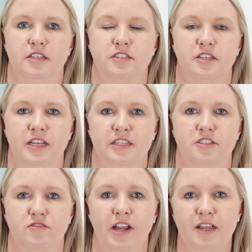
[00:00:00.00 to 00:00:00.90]
So there's
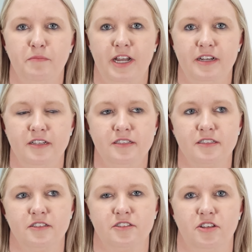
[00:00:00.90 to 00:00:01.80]
direct
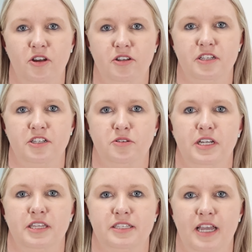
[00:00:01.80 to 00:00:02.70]
competitors, so those that are
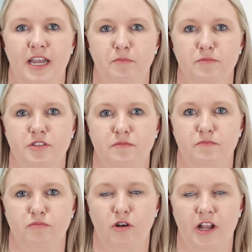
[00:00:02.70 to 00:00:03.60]
doing the same
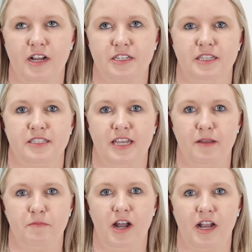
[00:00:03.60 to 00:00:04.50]
product in the
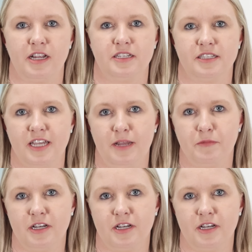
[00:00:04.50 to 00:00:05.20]
same market to the same